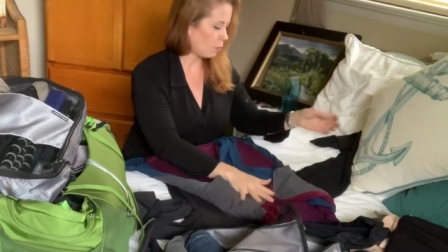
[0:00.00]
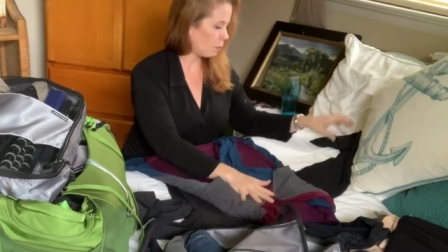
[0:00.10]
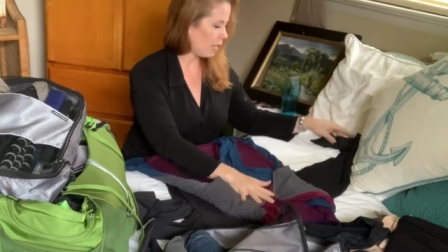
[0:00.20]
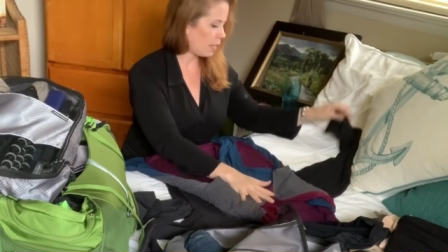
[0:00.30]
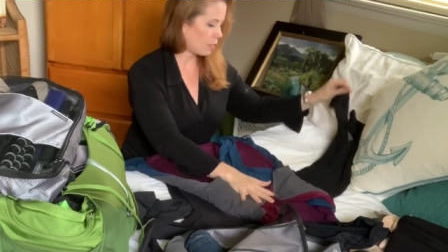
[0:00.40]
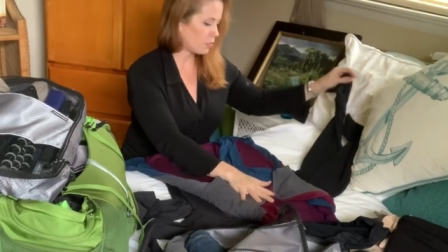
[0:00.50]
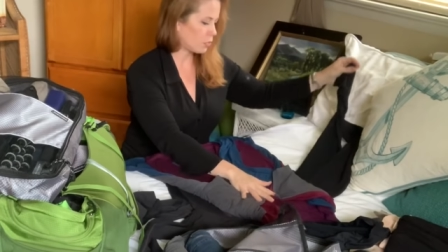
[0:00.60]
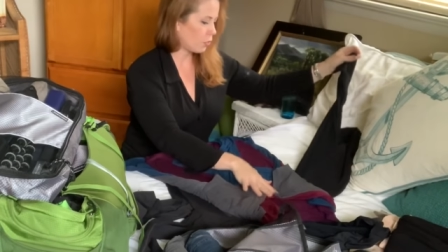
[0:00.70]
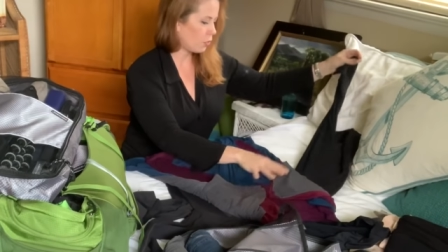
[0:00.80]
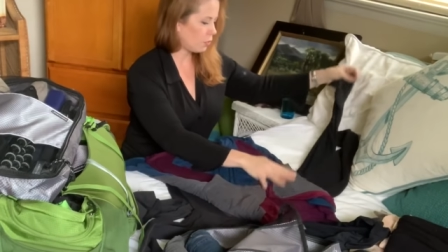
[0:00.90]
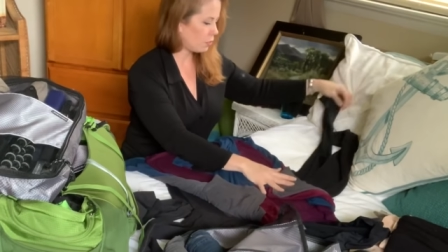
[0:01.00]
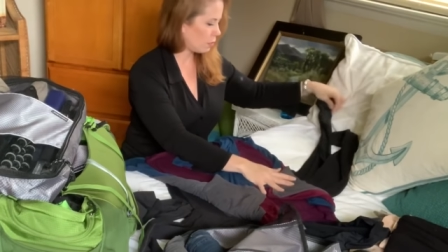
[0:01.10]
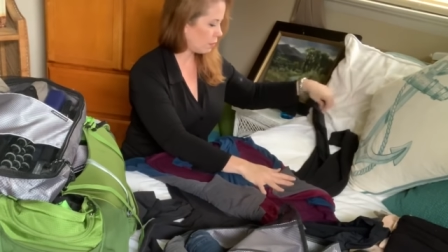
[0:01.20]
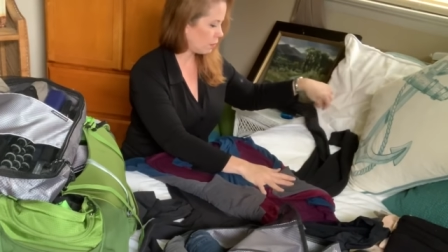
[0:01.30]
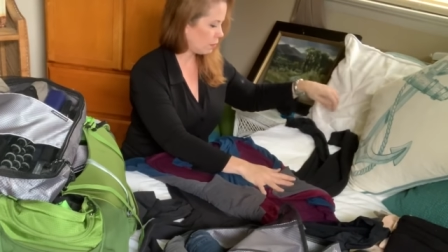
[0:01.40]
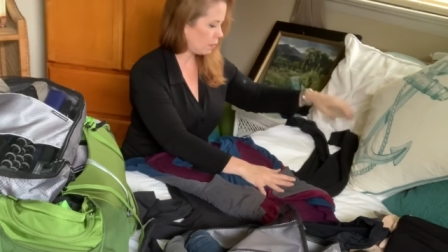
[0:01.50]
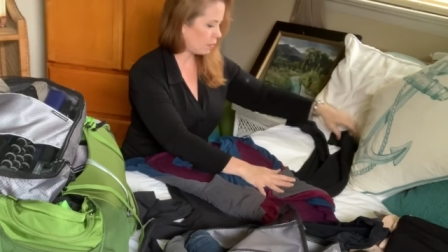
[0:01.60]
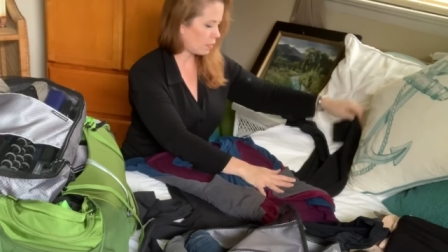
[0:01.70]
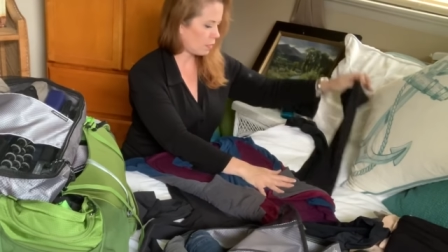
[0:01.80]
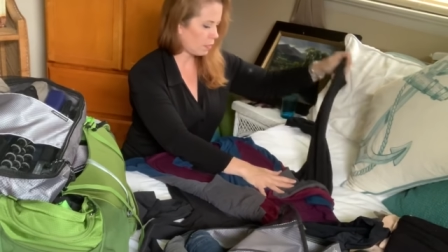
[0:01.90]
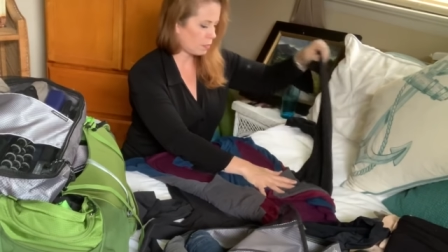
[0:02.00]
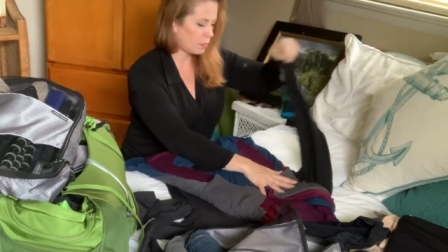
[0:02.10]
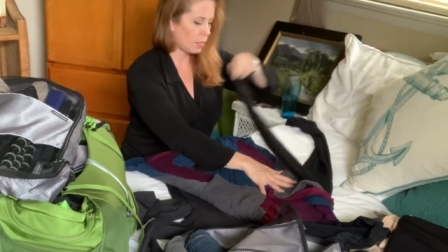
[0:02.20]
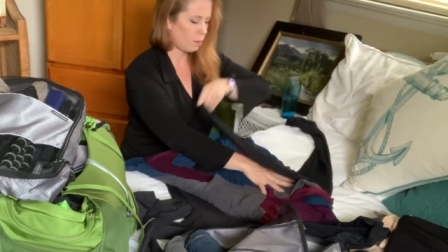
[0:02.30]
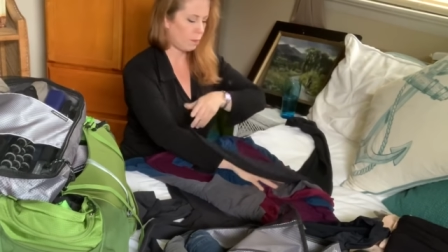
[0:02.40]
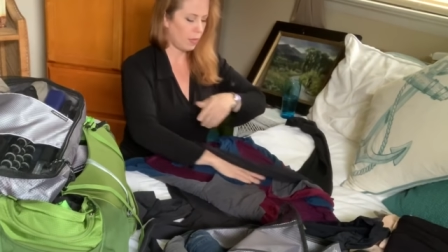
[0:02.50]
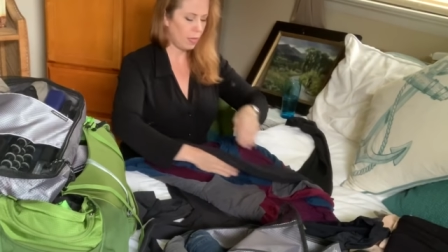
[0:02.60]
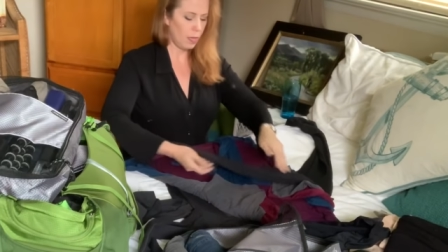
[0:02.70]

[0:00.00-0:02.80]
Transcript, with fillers: don't pack a skirt because I'm,